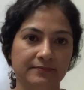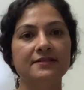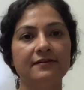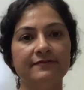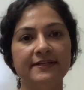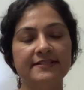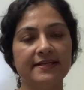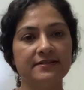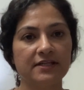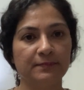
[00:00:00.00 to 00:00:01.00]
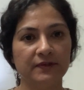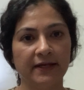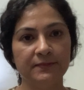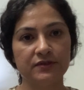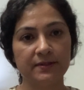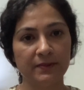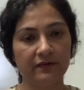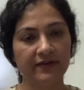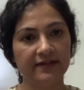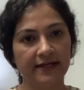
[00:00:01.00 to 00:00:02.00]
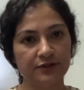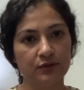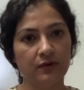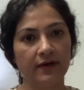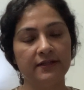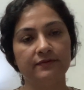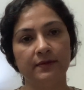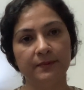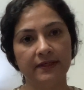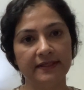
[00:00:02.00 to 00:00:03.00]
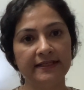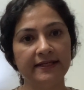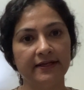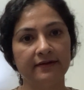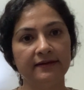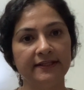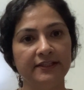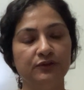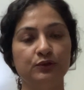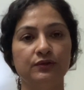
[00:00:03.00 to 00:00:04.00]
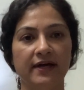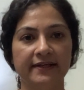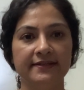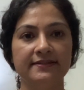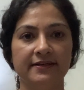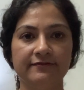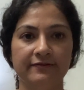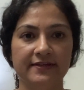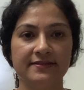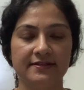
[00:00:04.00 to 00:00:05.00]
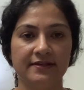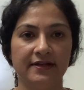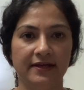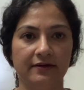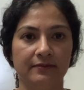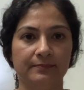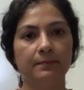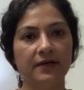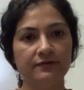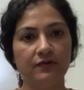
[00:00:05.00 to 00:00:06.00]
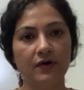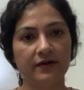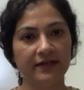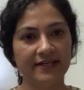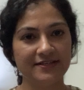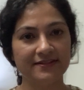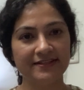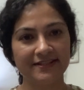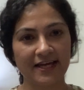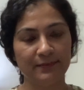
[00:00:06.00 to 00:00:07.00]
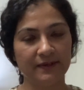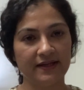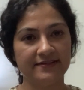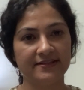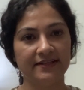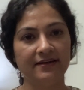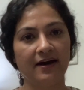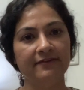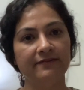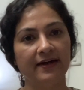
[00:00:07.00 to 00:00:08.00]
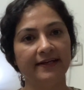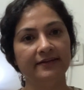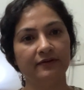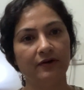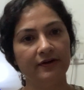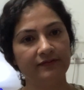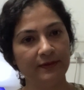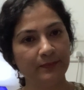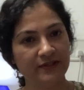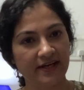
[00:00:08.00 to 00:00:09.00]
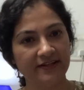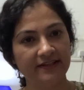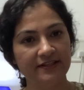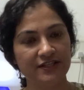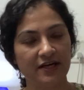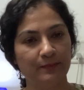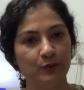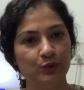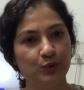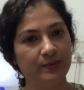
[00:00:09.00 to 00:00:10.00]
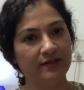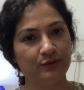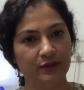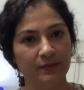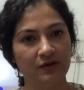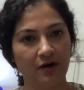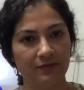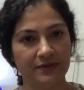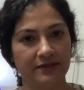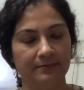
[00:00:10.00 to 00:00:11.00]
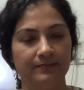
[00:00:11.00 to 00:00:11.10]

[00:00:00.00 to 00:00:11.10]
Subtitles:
Sulfates can sometimes strip away natural oils from curly hair, leading to dryness and frizz in the hair. But for occasional scalp cleansing, I find Oriflame Botanicals shampoo to be a suitable option.